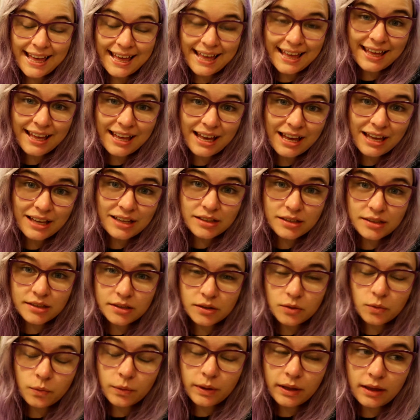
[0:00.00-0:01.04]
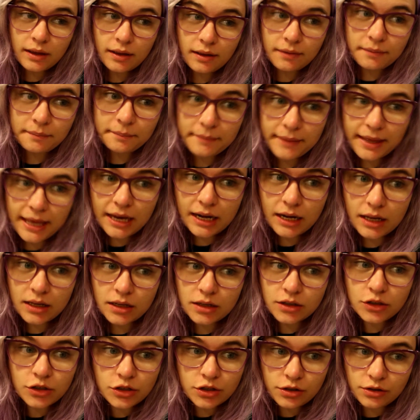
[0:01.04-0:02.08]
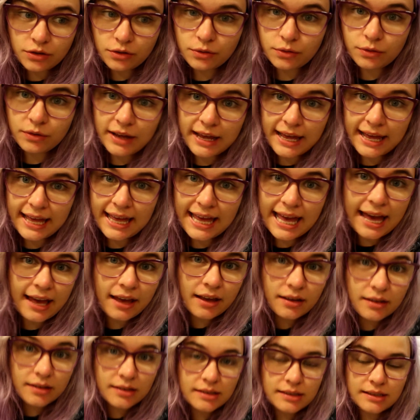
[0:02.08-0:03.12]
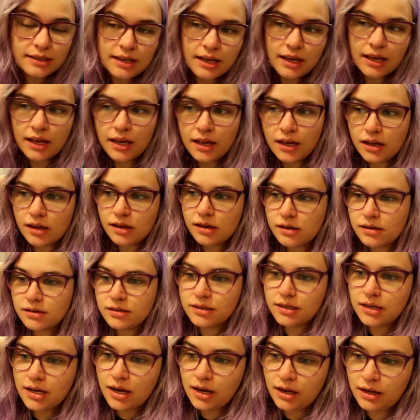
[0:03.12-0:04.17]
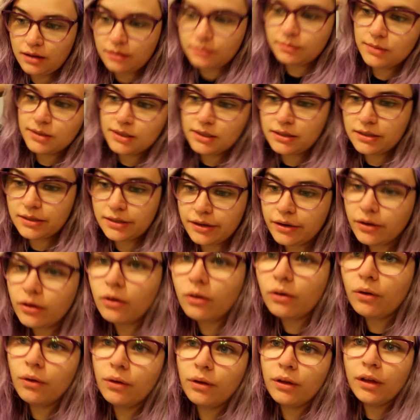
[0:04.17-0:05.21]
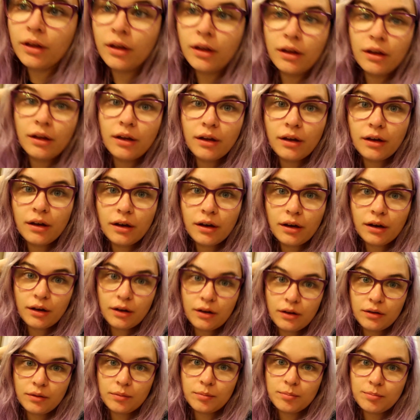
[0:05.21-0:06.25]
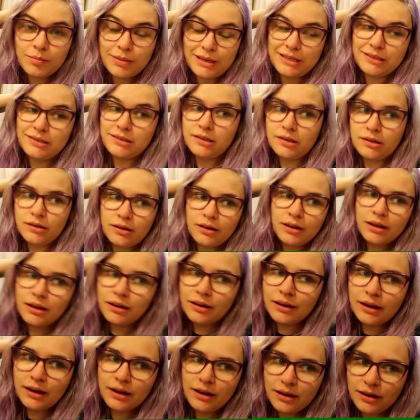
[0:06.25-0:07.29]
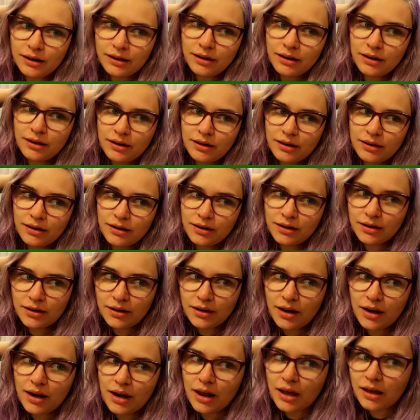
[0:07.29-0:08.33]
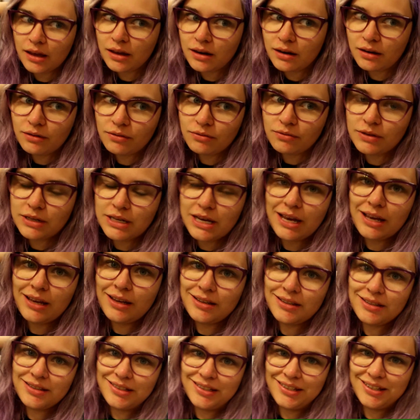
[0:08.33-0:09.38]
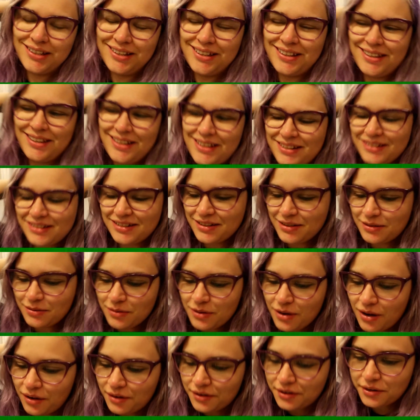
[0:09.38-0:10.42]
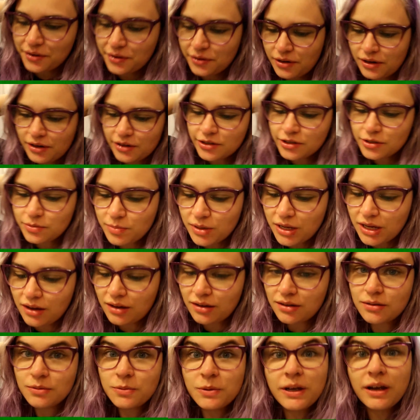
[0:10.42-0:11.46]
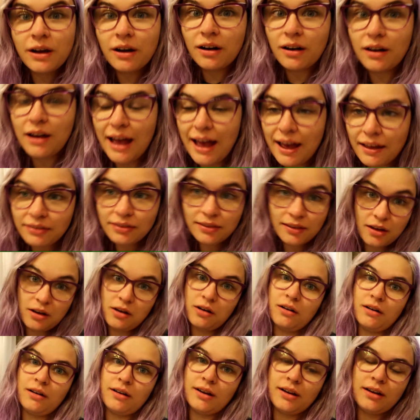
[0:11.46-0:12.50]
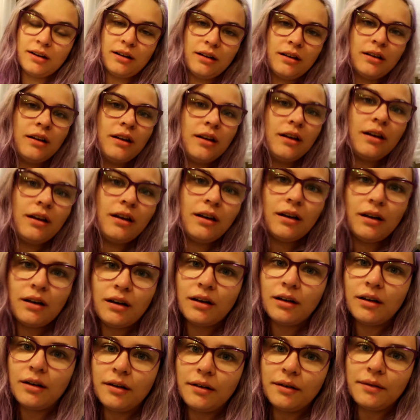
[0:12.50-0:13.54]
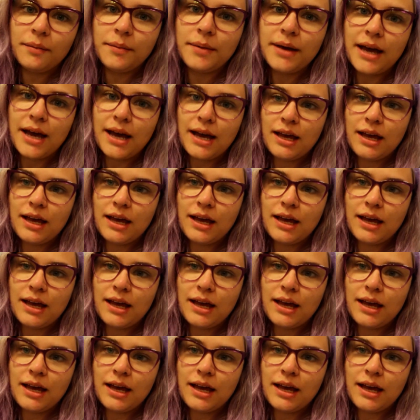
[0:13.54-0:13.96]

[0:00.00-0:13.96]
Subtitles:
Hey guys, so we made it to AX, and I am still basically like negative days into Con Crunch because we are at the con. I